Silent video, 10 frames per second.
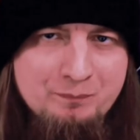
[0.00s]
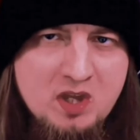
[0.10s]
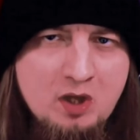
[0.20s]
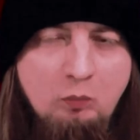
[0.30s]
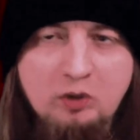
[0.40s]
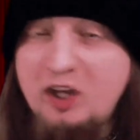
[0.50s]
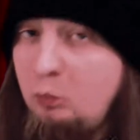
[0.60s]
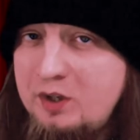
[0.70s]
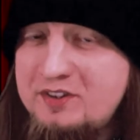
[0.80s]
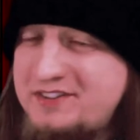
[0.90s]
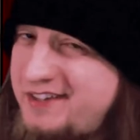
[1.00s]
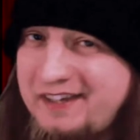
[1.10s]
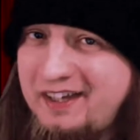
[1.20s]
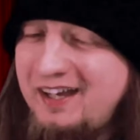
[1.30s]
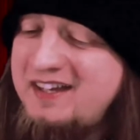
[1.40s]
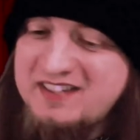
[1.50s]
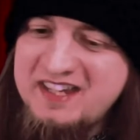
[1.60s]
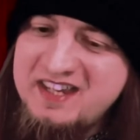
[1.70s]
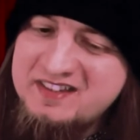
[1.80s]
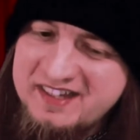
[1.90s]
What I would say, guys,
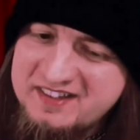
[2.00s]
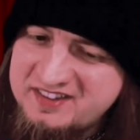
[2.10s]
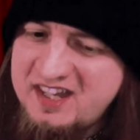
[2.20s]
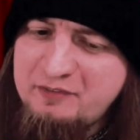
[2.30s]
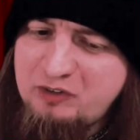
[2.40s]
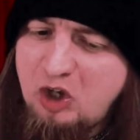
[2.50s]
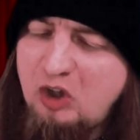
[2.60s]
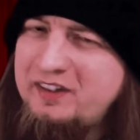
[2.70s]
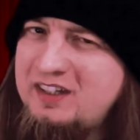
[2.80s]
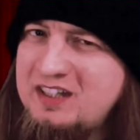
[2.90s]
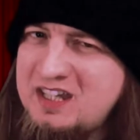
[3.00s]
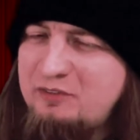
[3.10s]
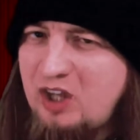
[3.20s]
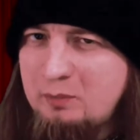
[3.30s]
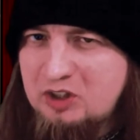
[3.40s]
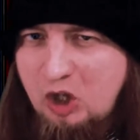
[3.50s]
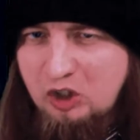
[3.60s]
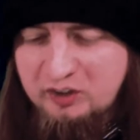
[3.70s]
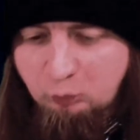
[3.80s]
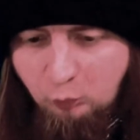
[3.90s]
is instead of calling it evil, I would
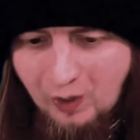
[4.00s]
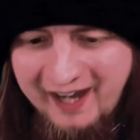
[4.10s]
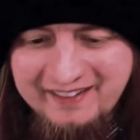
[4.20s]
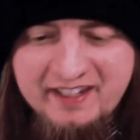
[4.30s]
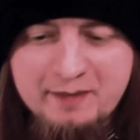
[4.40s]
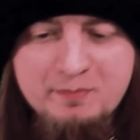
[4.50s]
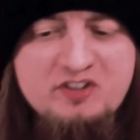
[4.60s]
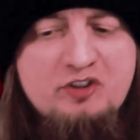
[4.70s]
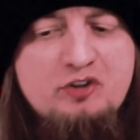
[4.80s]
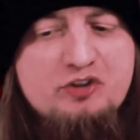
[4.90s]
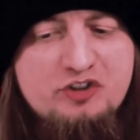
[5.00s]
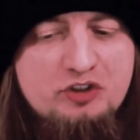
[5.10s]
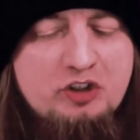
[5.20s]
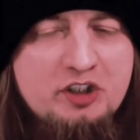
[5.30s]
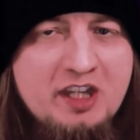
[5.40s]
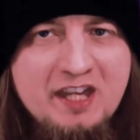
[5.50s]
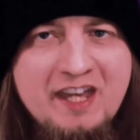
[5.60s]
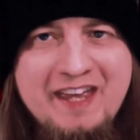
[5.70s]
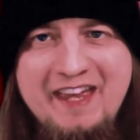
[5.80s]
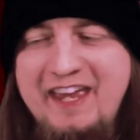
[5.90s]
call it widely misunderstood
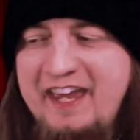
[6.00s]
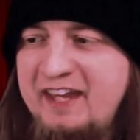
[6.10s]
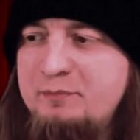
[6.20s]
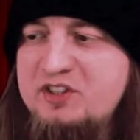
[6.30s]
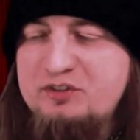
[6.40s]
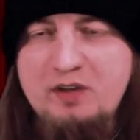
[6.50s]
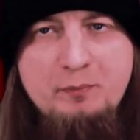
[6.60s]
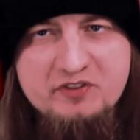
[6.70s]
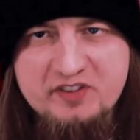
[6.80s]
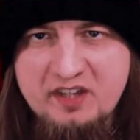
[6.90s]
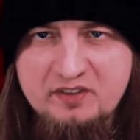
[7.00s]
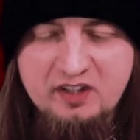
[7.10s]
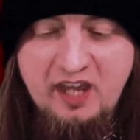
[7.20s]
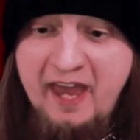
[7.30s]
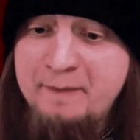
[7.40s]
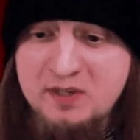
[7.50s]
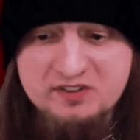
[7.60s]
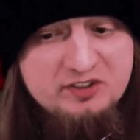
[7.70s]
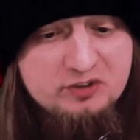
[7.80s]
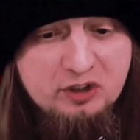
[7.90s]
and misrepresented and
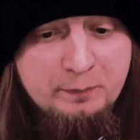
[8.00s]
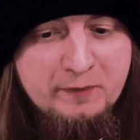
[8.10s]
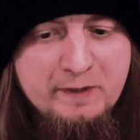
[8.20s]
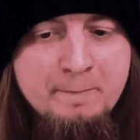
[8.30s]
misinterpreted.